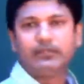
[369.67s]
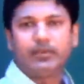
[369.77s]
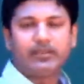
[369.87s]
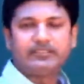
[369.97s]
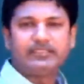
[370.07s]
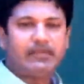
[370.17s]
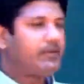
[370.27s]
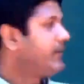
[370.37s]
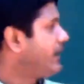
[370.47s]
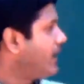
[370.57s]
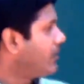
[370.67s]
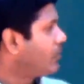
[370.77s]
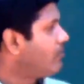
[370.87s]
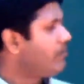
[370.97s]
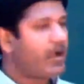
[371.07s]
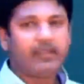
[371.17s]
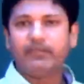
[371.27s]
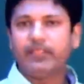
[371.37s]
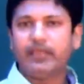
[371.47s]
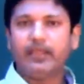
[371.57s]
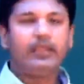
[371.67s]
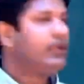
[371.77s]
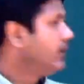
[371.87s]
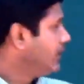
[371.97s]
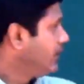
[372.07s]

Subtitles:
because 7 cannot combine with the